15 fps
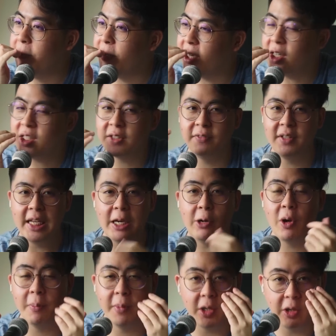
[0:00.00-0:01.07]
Because of the
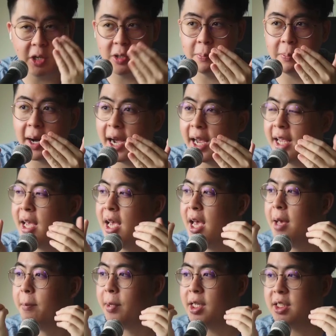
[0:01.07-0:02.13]
equipment you need to buy,
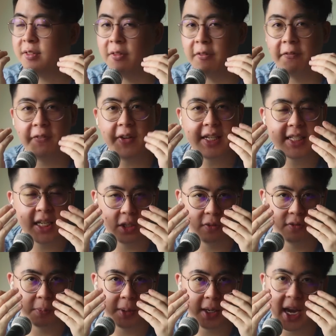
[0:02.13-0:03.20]
because of the fees that you
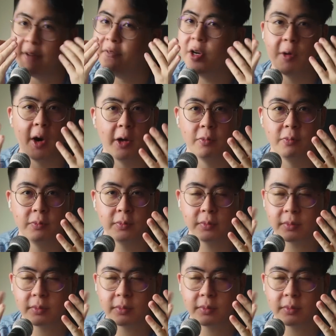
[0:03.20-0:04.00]
have to pay every round.